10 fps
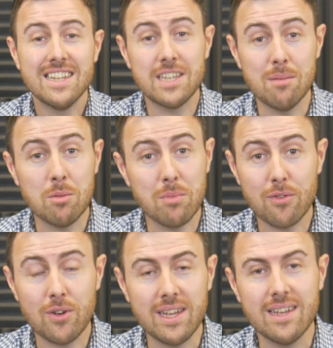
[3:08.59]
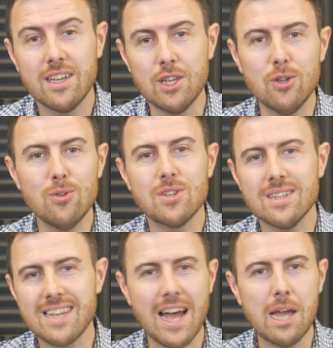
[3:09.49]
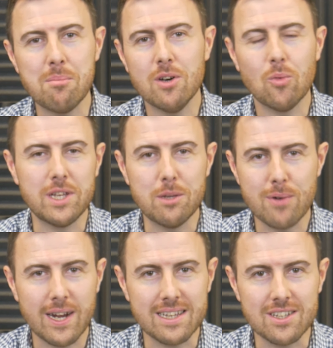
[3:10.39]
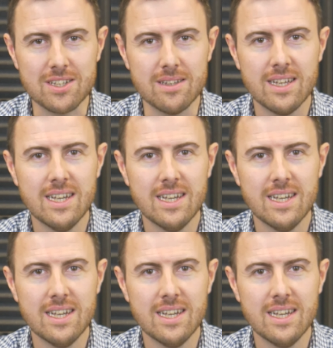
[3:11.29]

Tip number 3, use a timer when you're practicing.